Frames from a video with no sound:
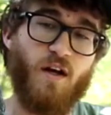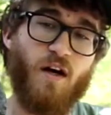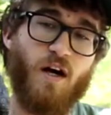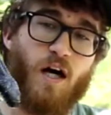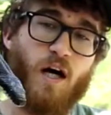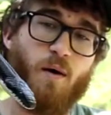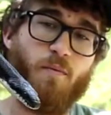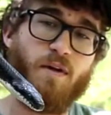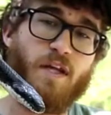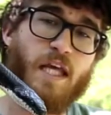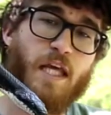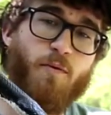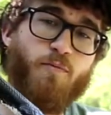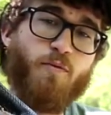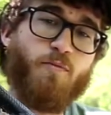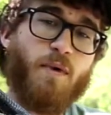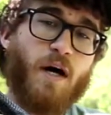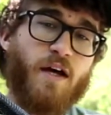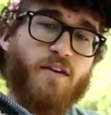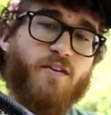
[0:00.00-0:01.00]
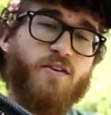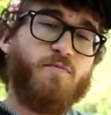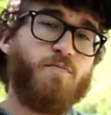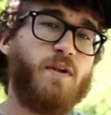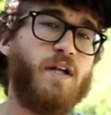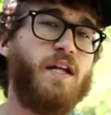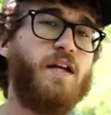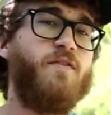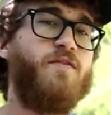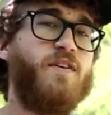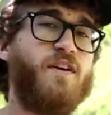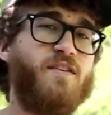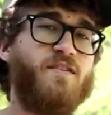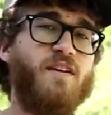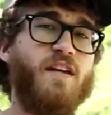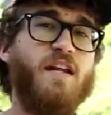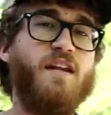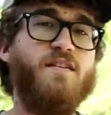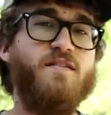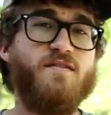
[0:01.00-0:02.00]
And keep in mind there's plenty of things
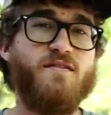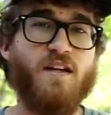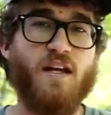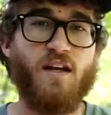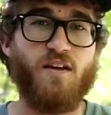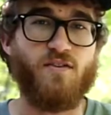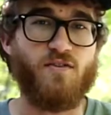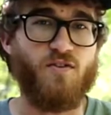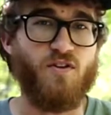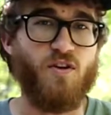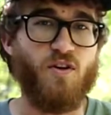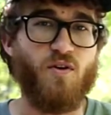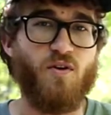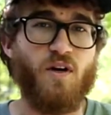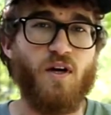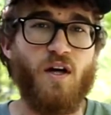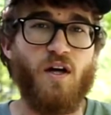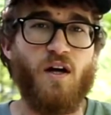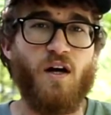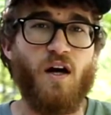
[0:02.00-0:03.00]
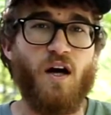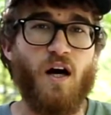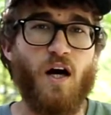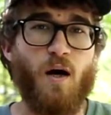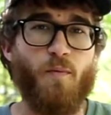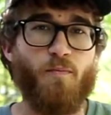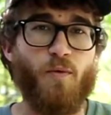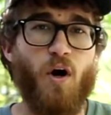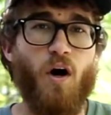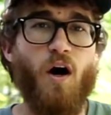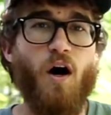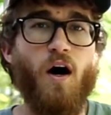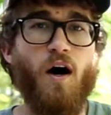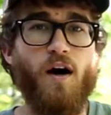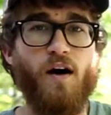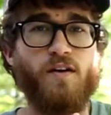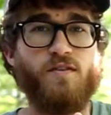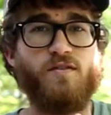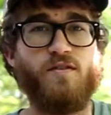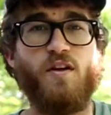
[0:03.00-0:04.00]
that eat snakes too.
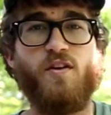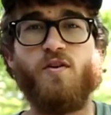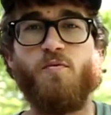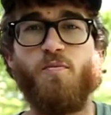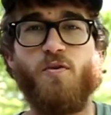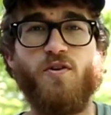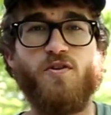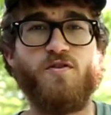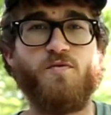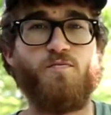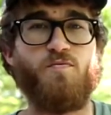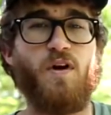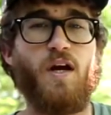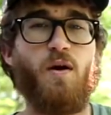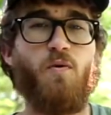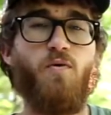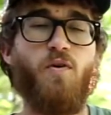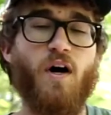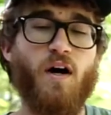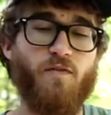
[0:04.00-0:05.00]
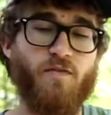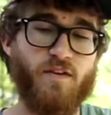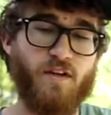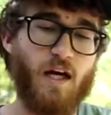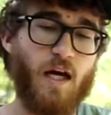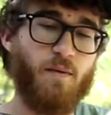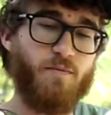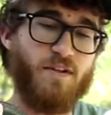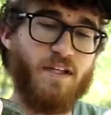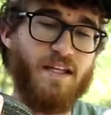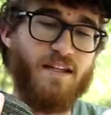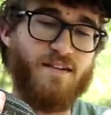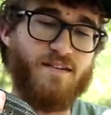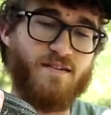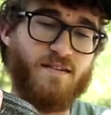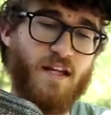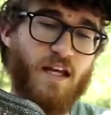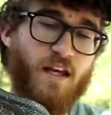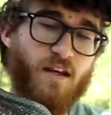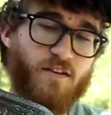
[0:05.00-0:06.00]
Hawks and other birds of prey will oftentimes eat
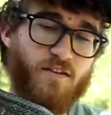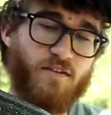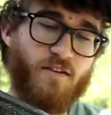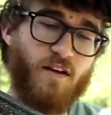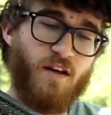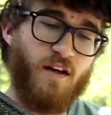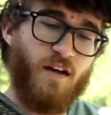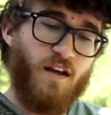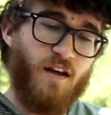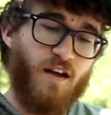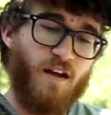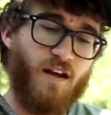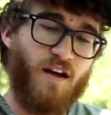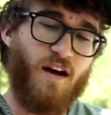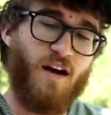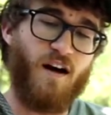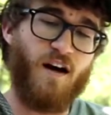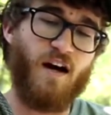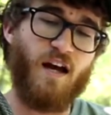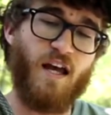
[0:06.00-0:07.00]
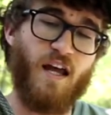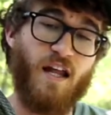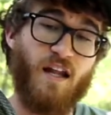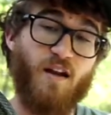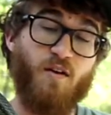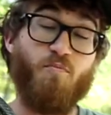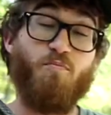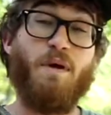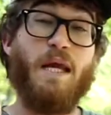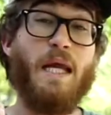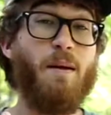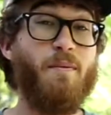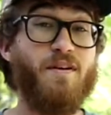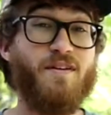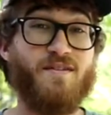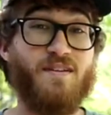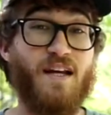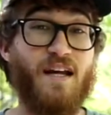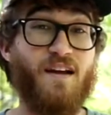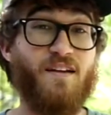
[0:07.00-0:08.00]
snakes, and baby
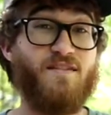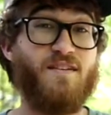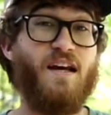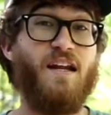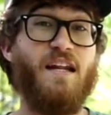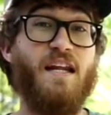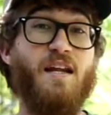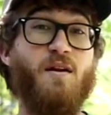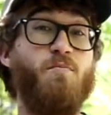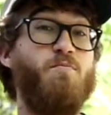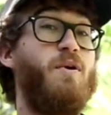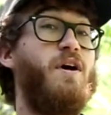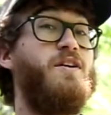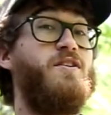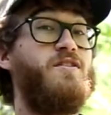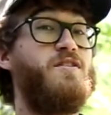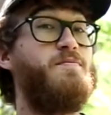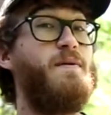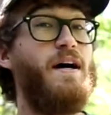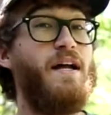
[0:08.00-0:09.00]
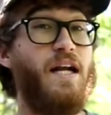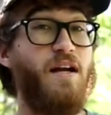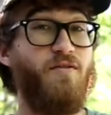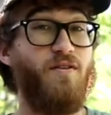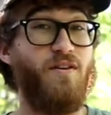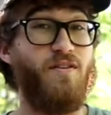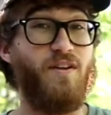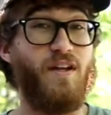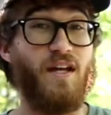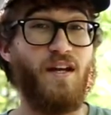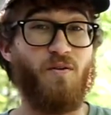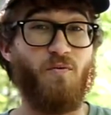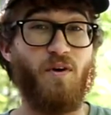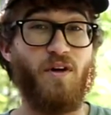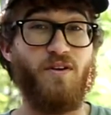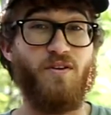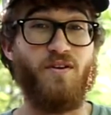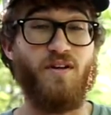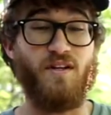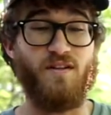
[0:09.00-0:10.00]
snakes get eaten by just about everything,
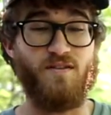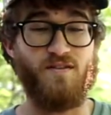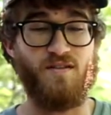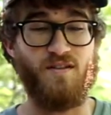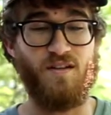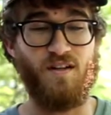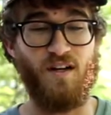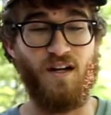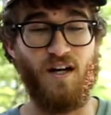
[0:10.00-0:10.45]
whether it's